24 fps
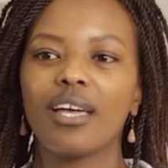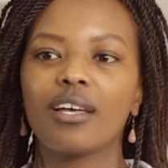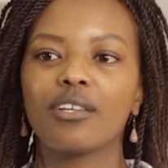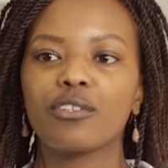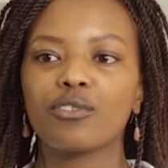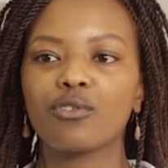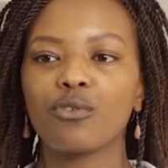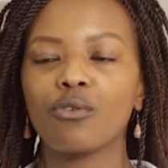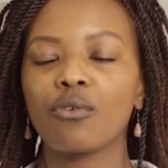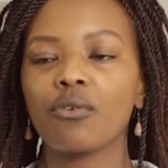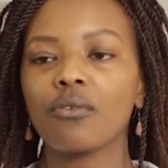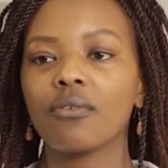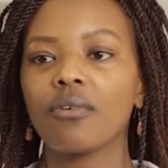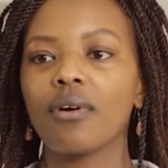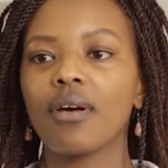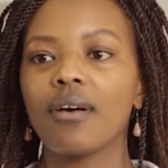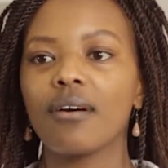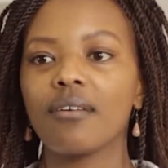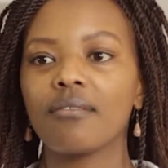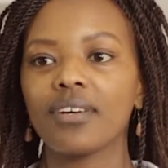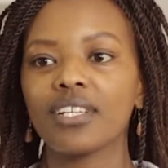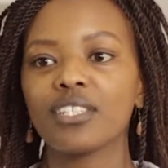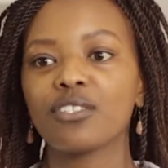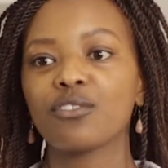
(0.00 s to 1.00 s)
So
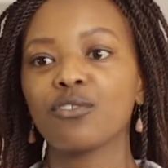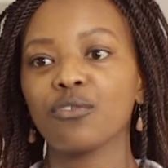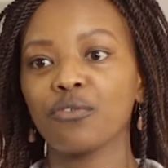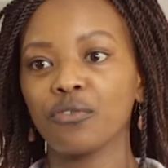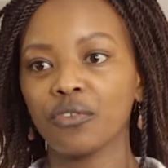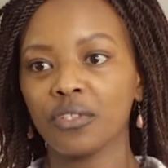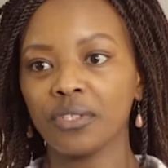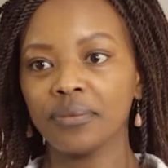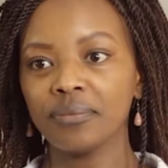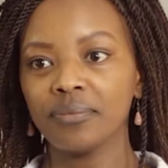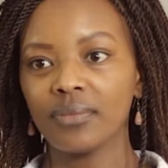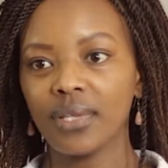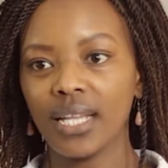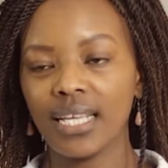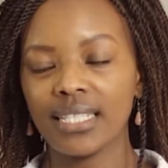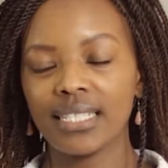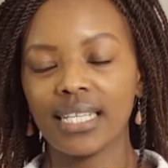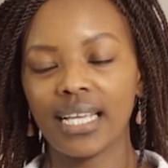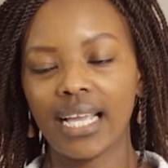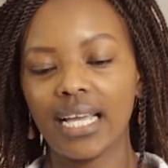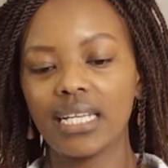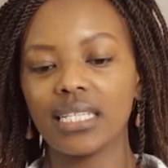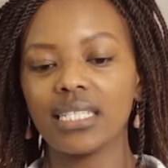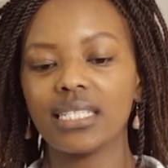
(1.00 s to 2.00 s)
first of all, as a
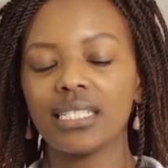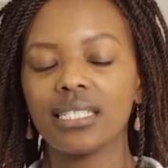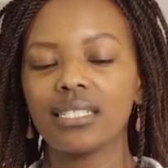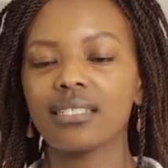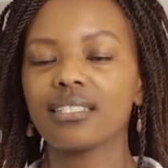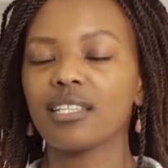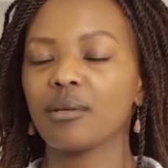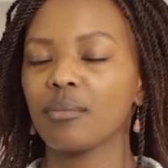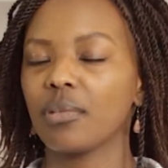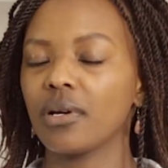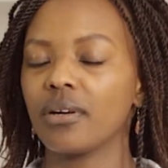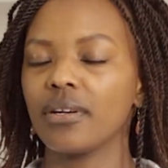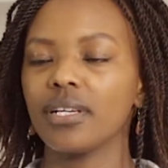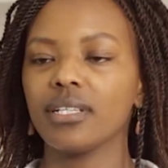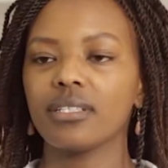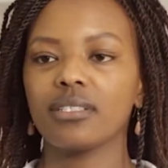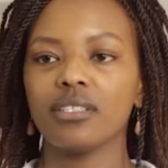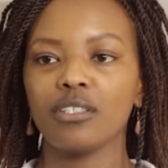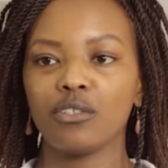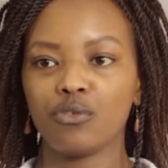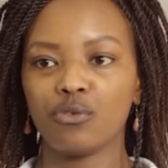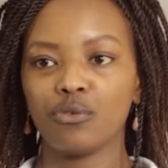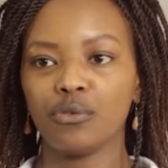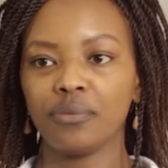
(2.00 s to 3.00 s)
candidate, separate
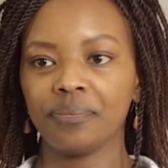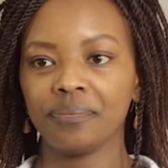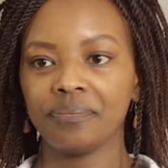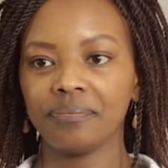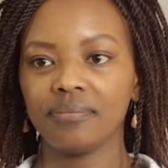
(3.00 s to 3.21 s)
the two.